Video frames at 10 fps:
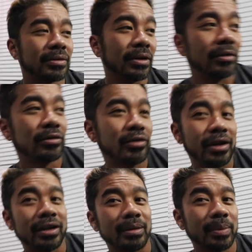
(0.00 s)
you know,
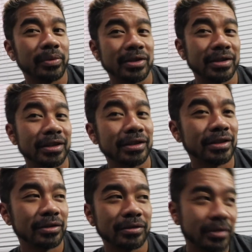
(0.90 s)
trying to come up with
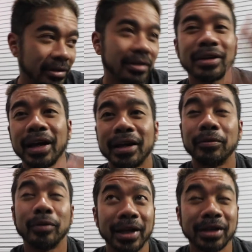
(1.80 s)
scenes to kind
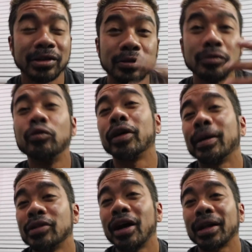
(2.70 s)
of relate to what
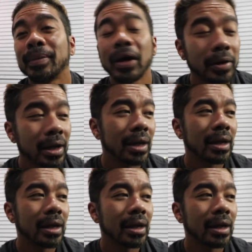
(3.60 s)
I'm talking about.